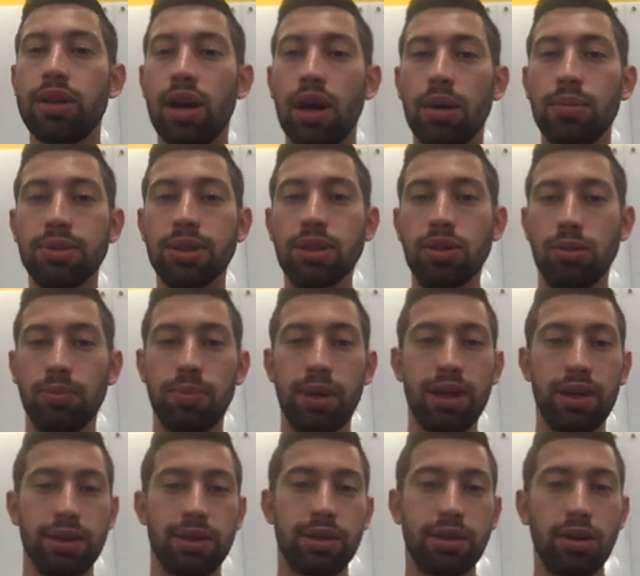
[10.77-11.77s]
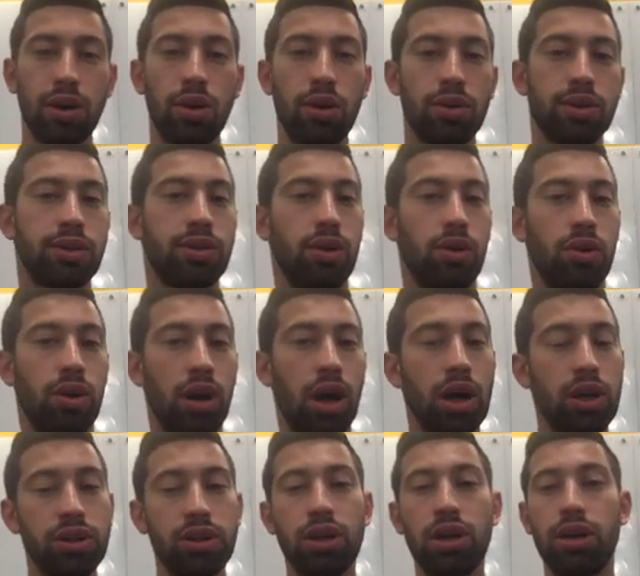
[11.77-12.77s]
comes to many stores or
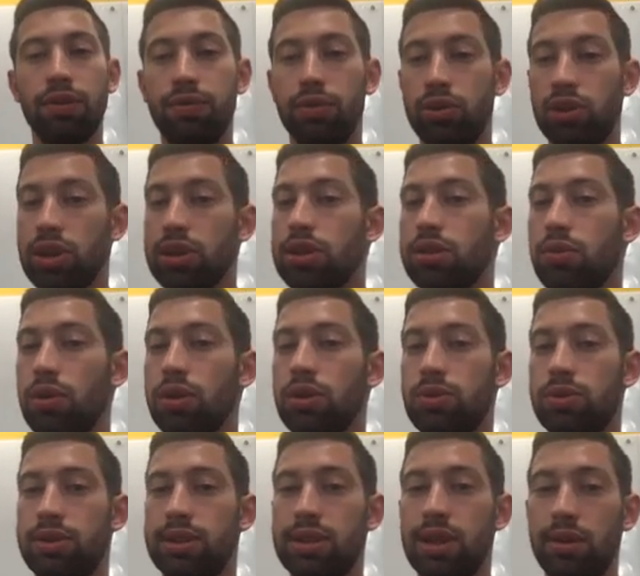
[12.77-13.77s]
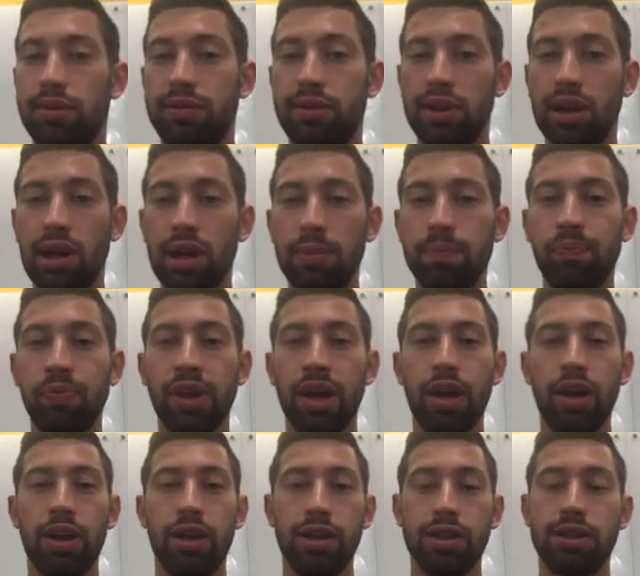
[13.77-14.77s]
actually if you just want to save time,
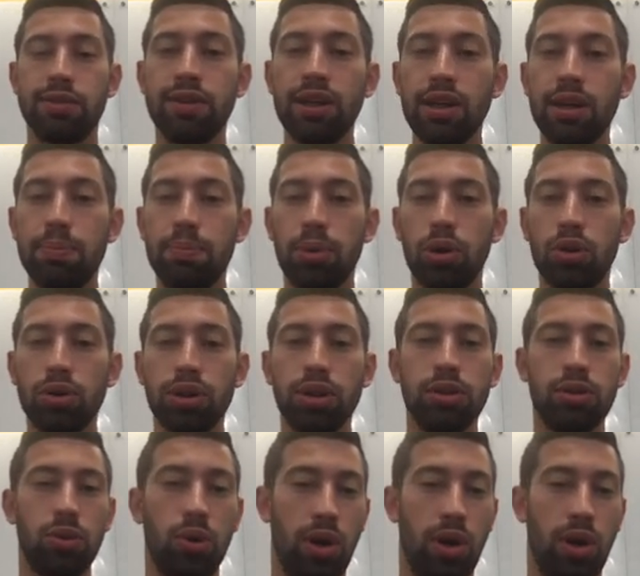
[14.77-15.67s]
it's very important to